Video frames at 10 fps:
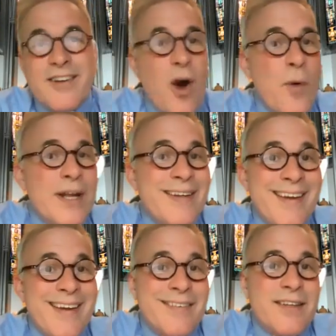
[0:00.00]
going
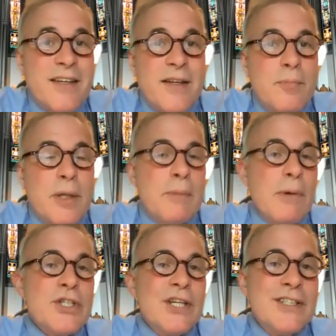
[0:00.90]
down can be
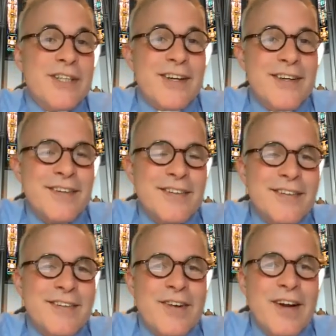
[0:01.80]
much easier,
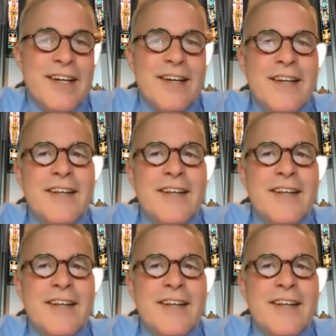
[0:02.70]
right?